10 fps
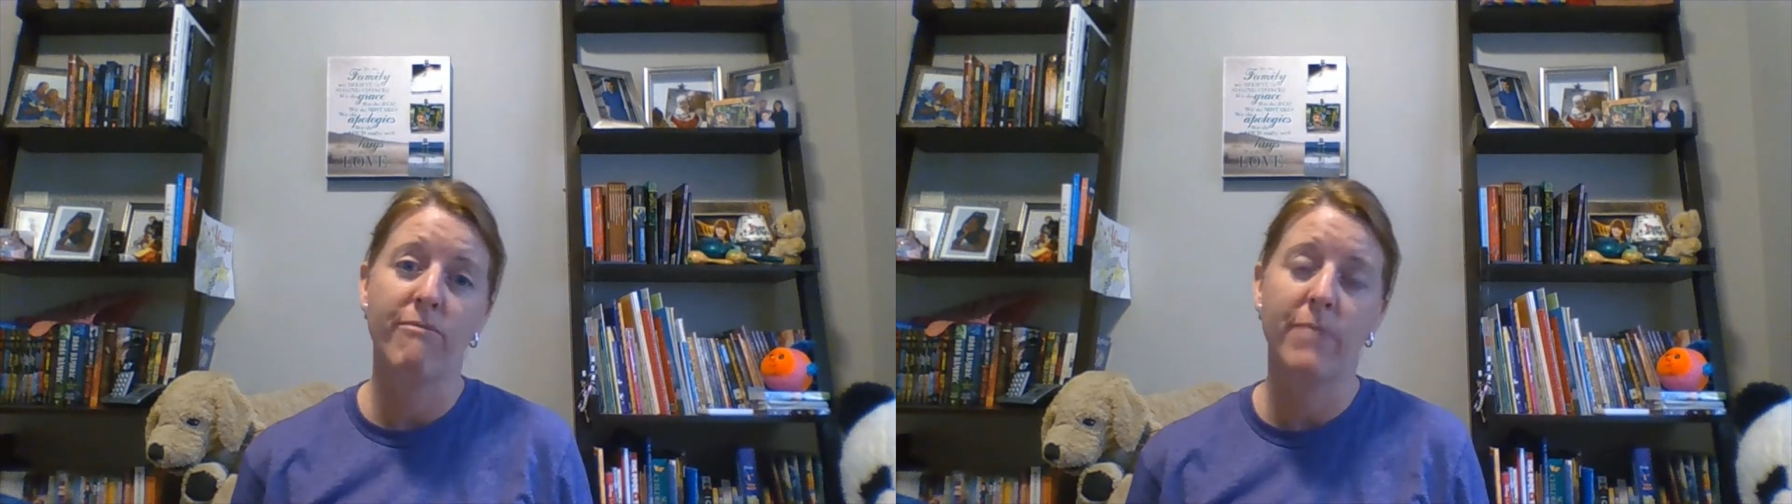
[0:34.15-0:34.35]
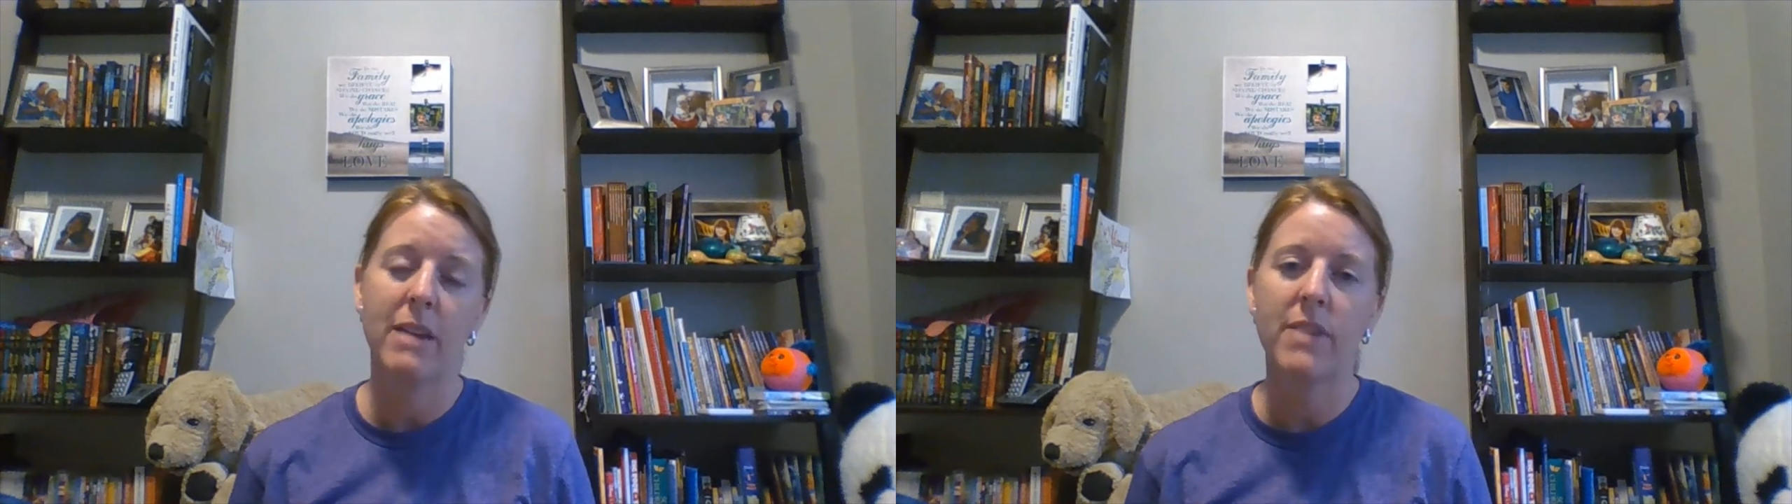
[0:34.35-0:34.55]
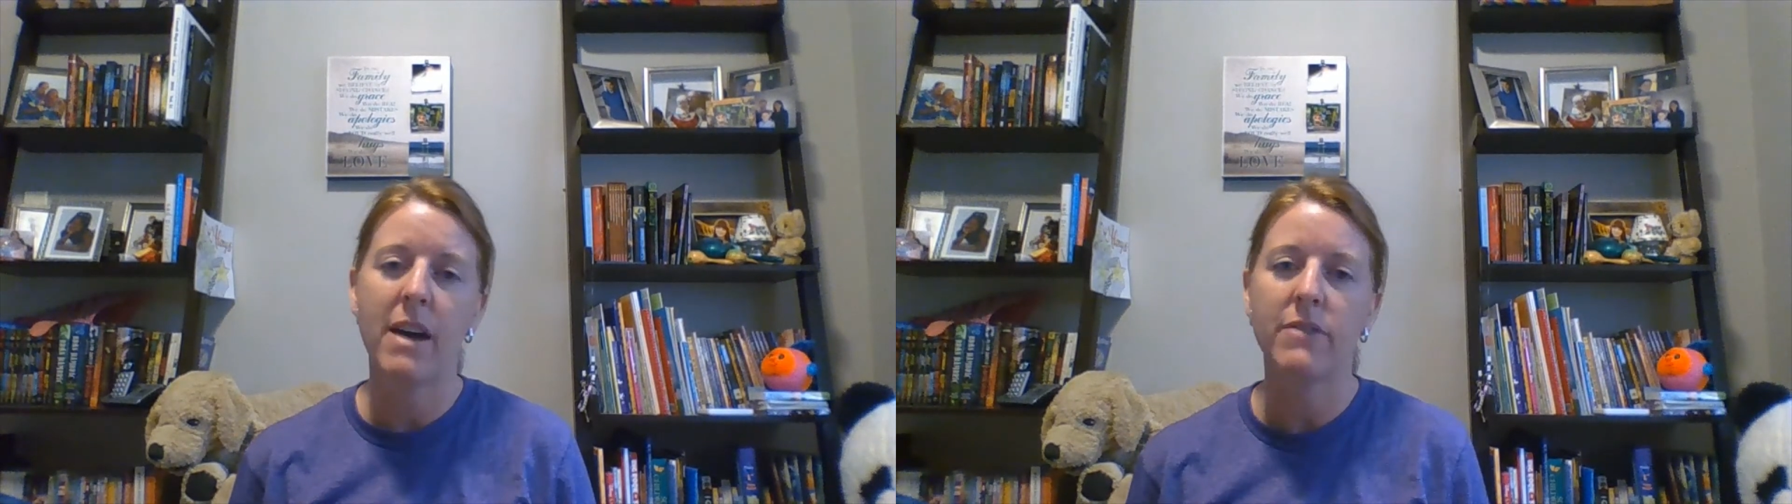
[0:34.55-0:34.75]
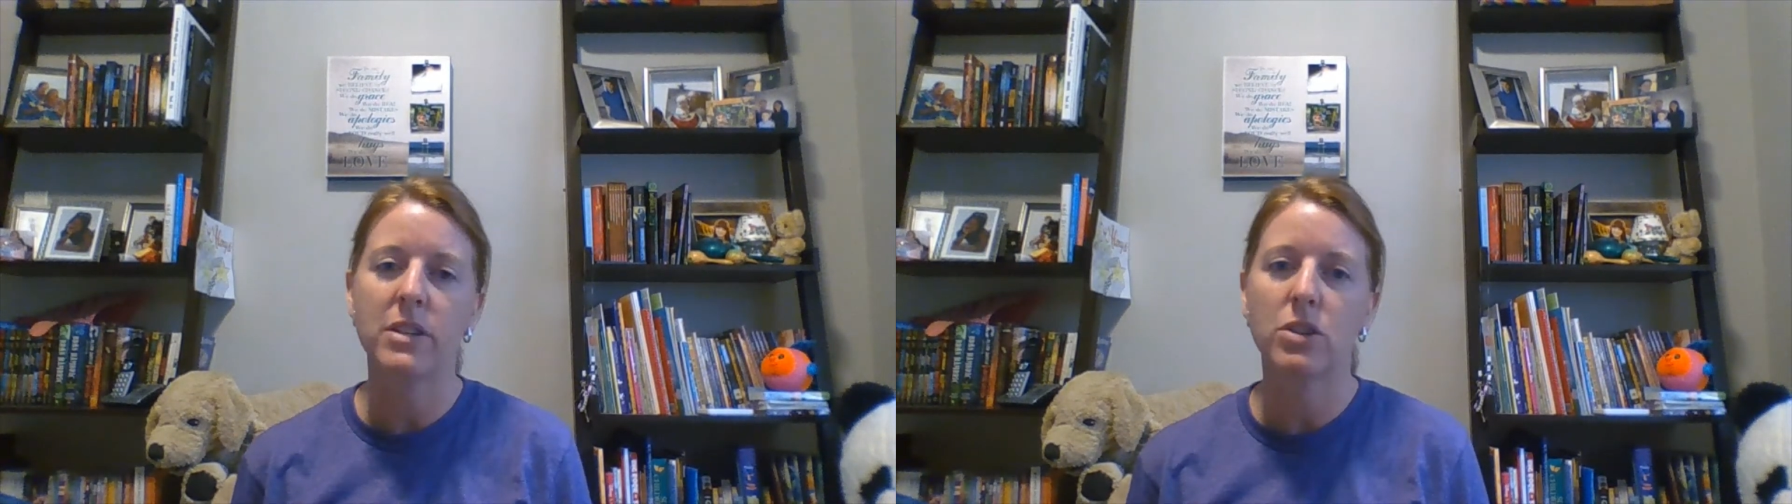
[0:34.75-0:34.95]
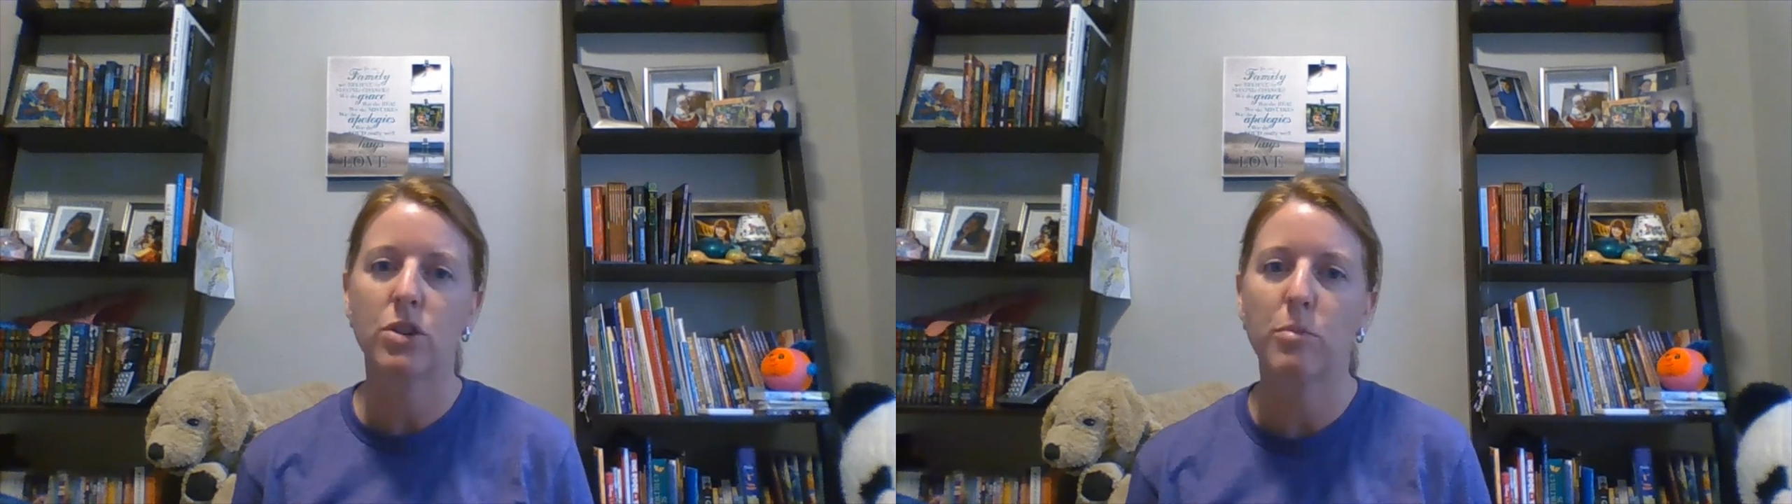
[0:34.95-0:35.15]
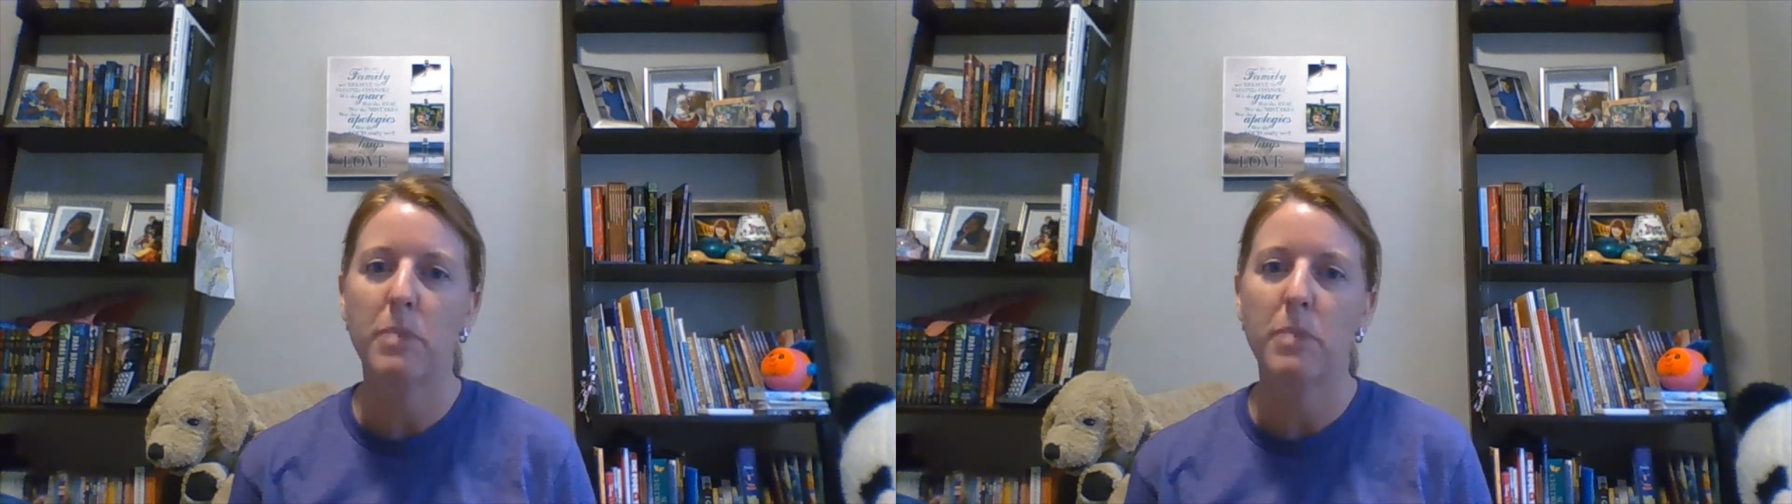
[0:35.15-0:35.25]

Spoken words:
of that physical and